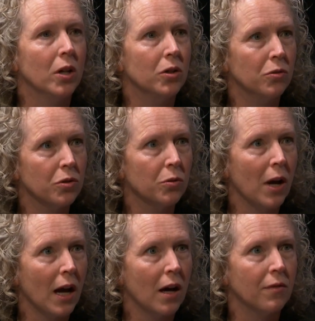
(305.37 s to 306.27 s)
You do
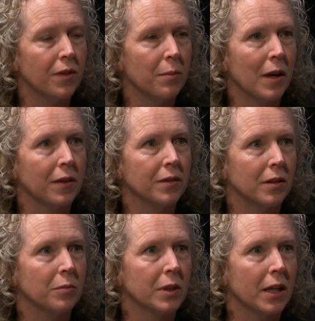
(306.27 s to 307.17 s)
have the methods
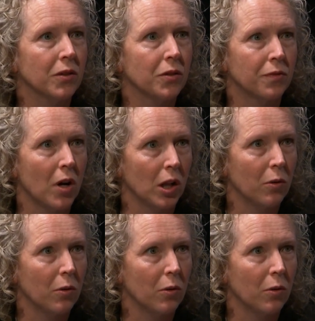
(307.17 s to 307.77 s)
in place to follow